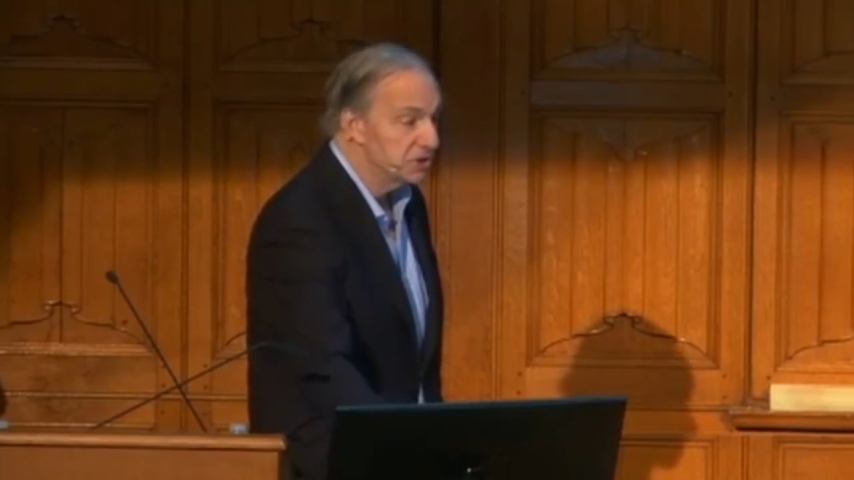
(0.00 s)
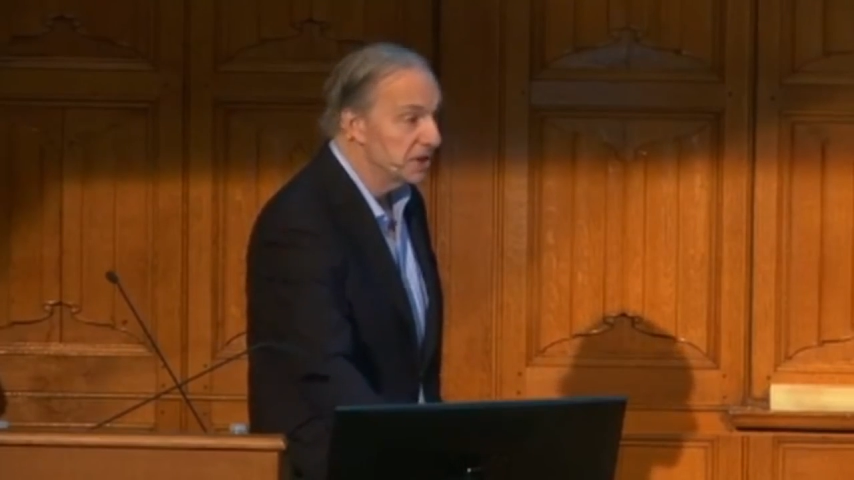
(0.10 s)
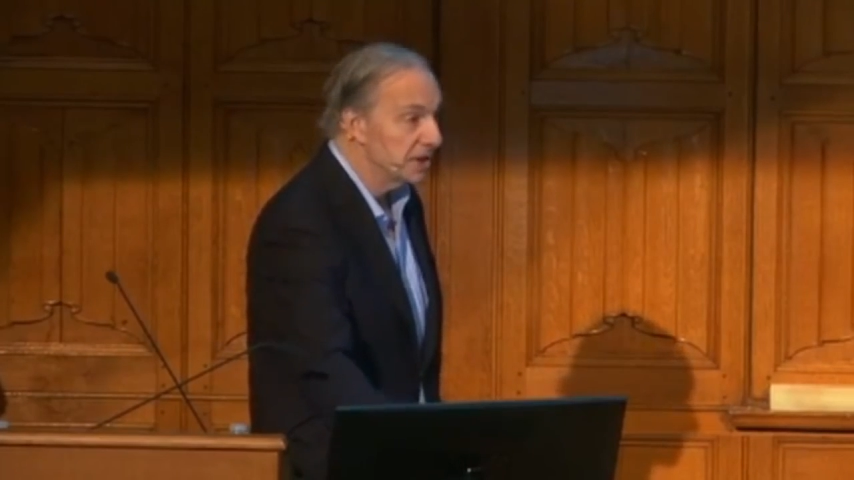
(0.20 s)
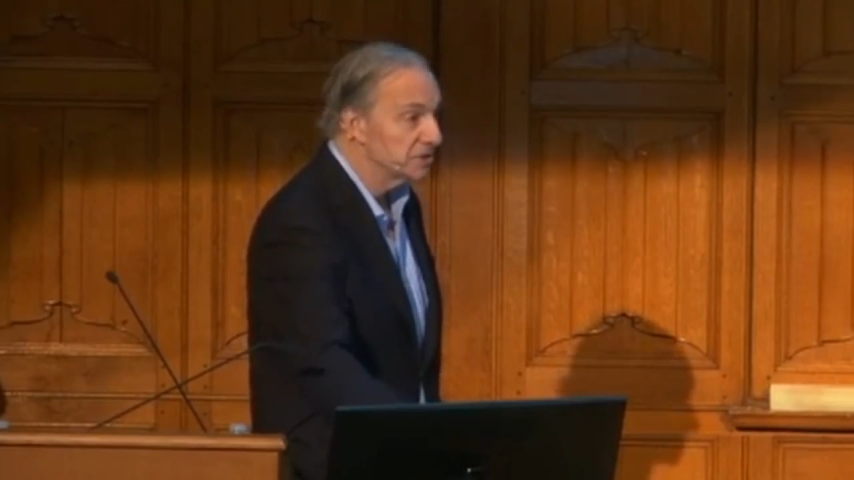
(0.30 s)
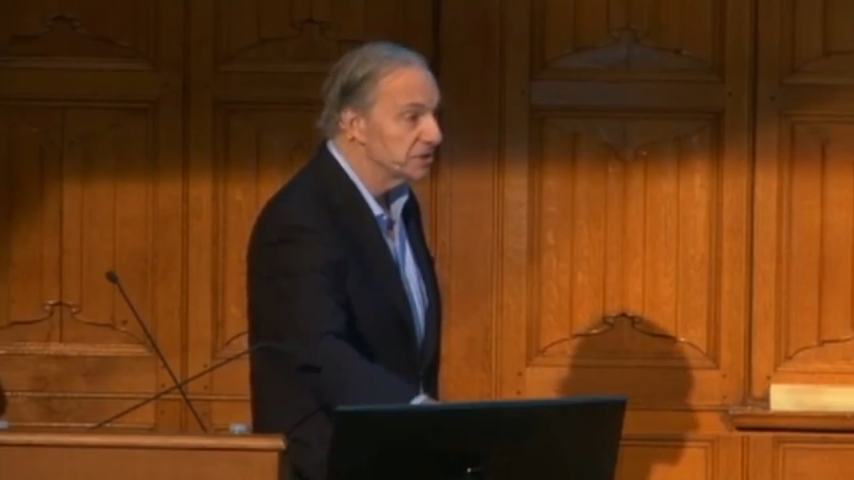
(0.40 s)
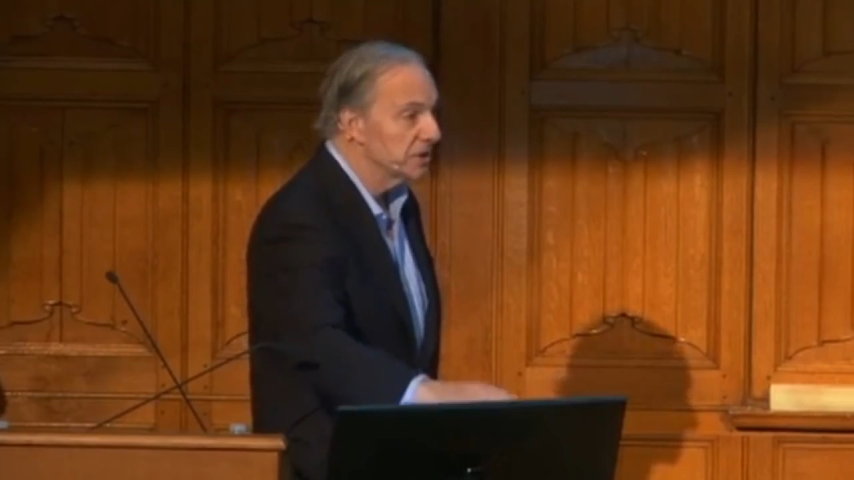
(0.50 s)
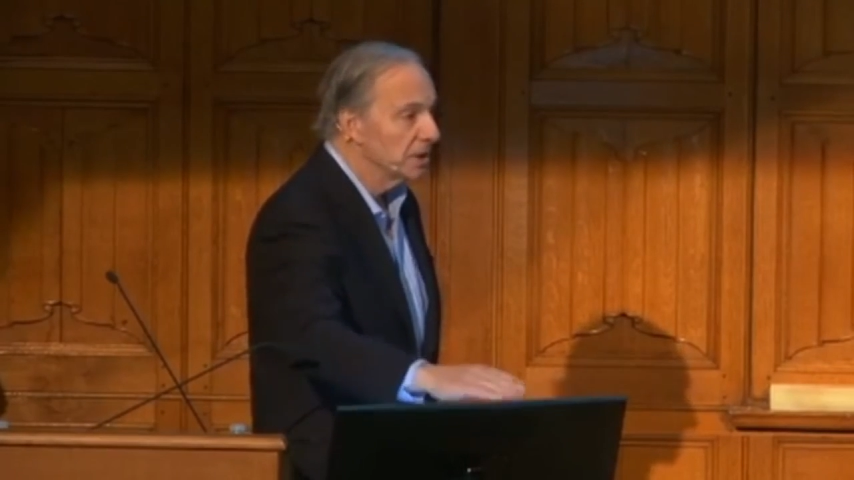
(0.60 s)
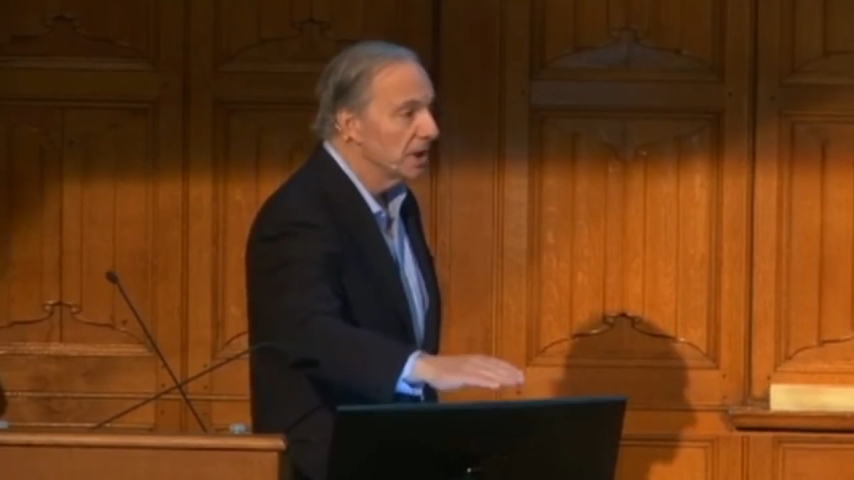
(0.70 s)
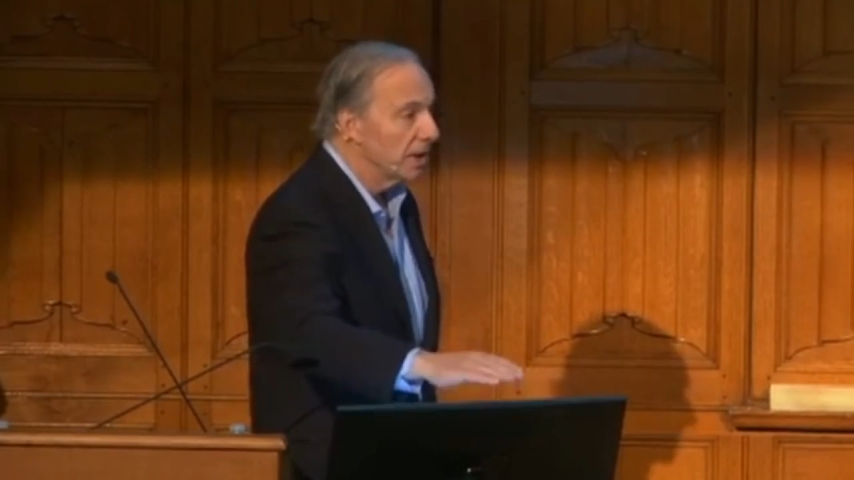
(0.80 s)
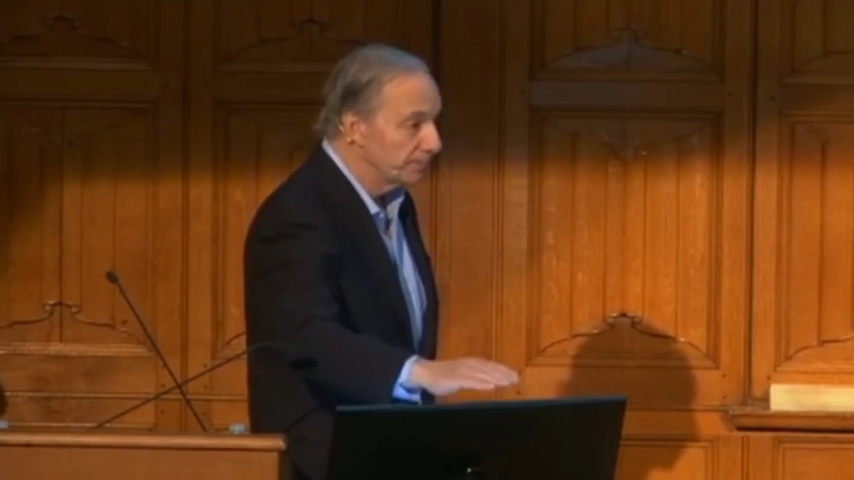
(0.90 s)
things
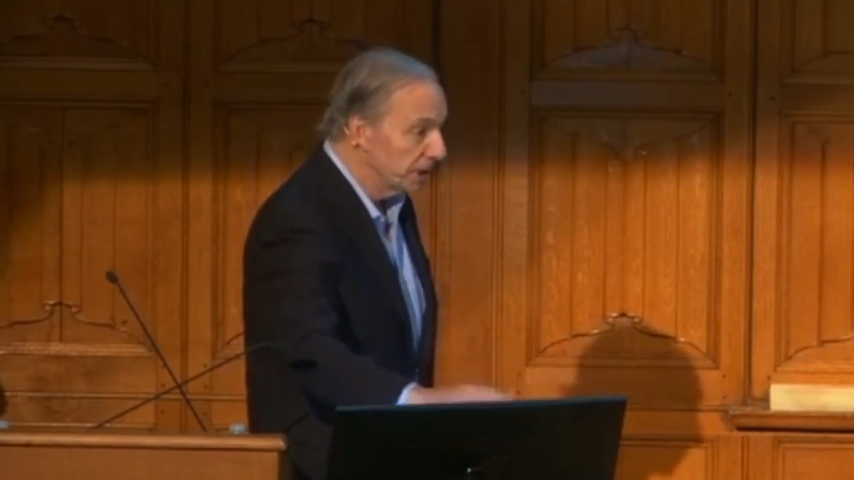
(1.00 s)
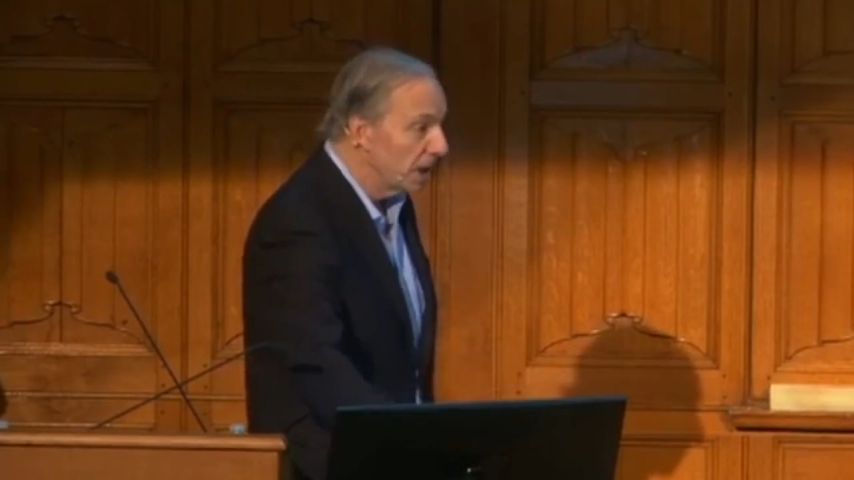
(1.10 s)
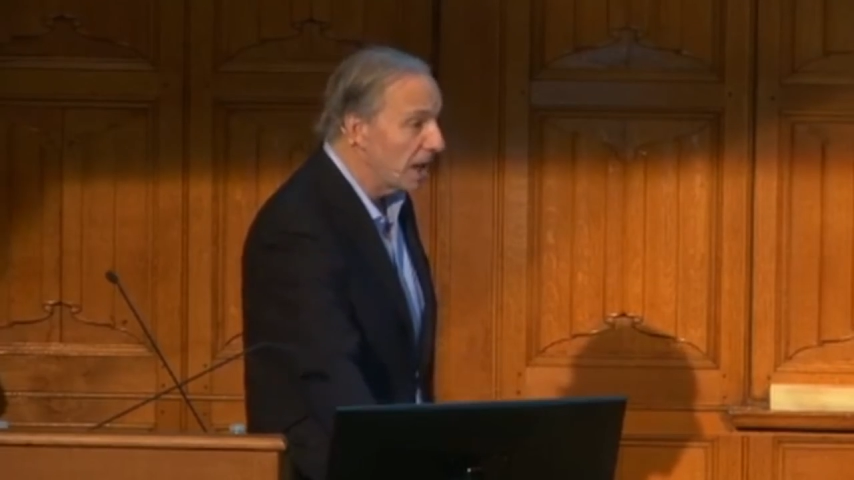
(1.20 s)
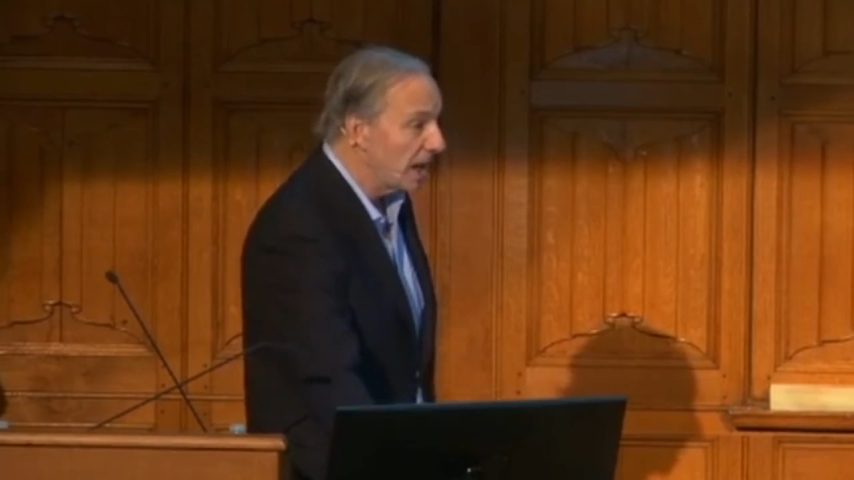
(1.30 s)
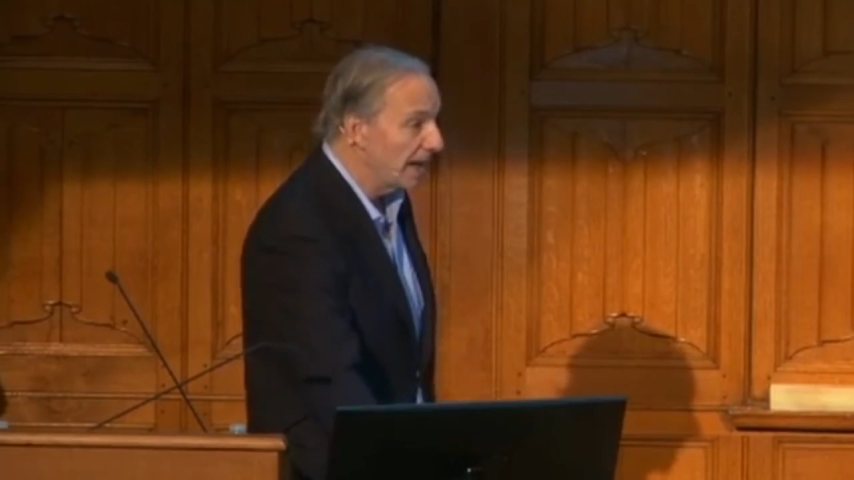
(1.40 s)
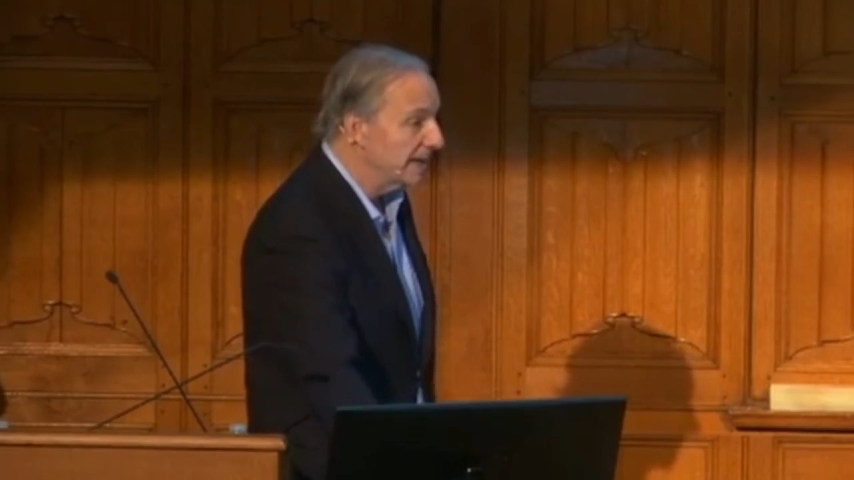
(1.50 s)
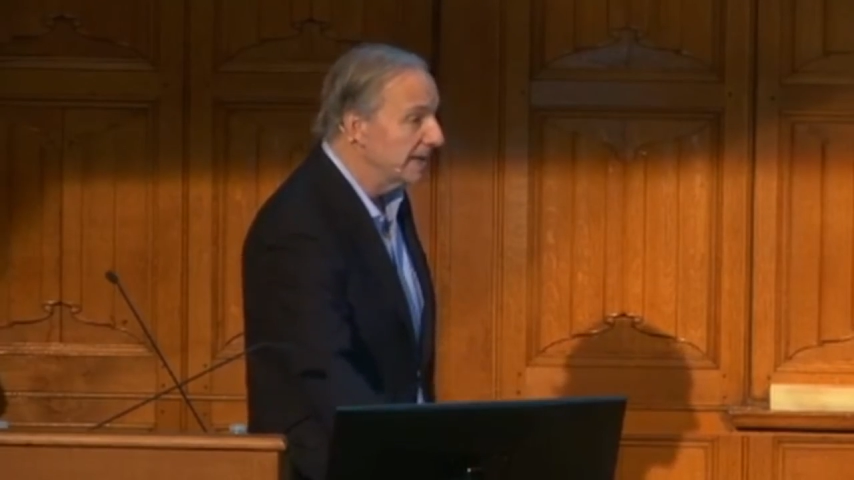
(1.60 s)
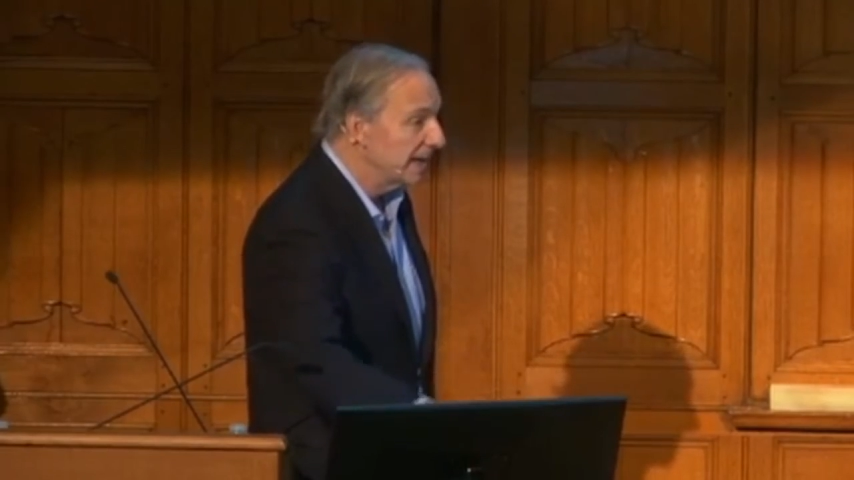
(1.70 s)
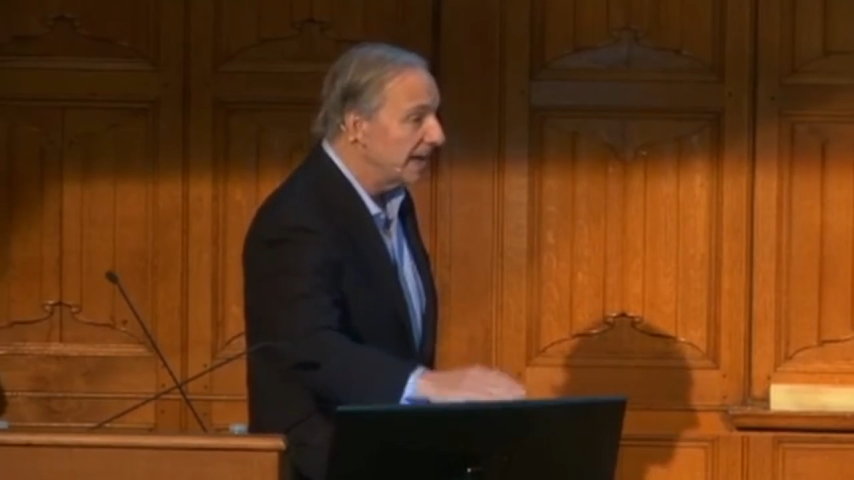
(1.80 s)
apply?